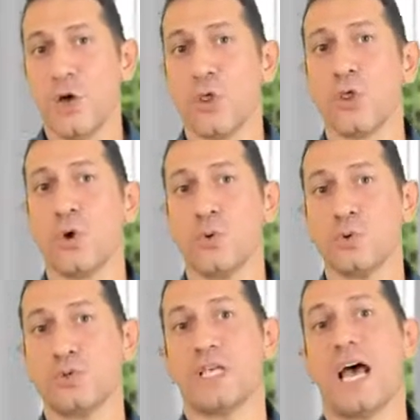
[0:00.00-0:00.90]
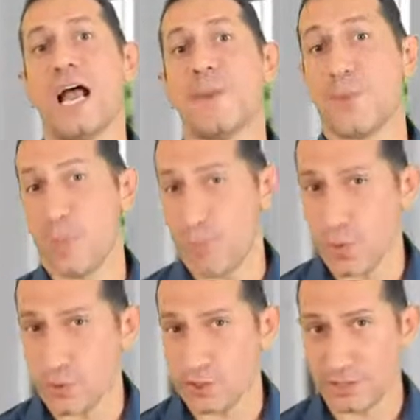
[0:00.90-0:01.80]
those are
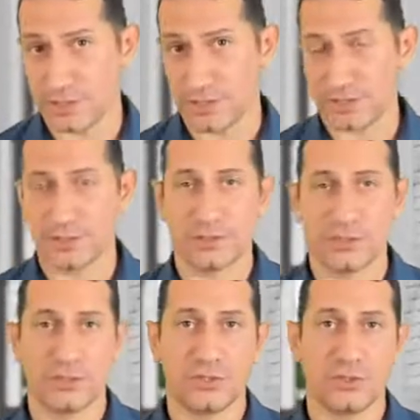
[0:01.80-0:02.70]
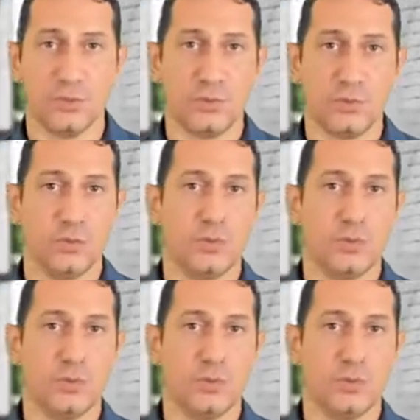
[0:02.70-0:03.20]
proportions. So